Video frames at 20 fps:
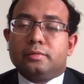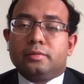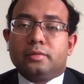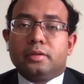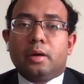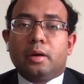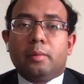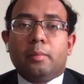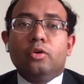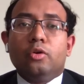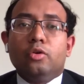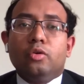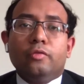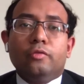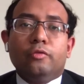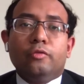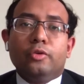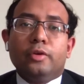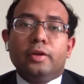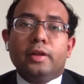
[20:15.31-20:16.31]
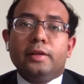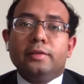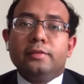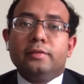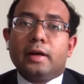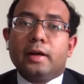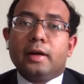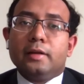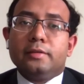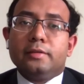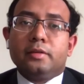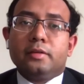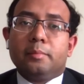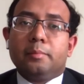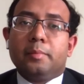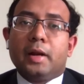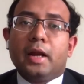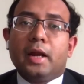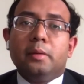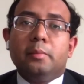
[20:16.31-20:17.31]
the amount of food grains that are
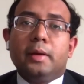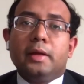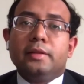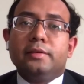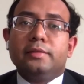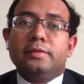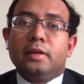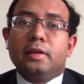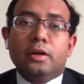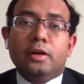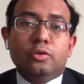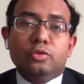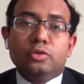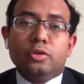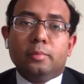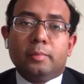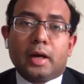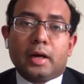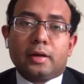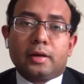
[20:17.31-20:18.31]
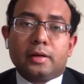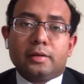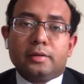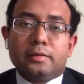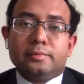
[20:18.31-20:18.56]
supplied by the seller to the market.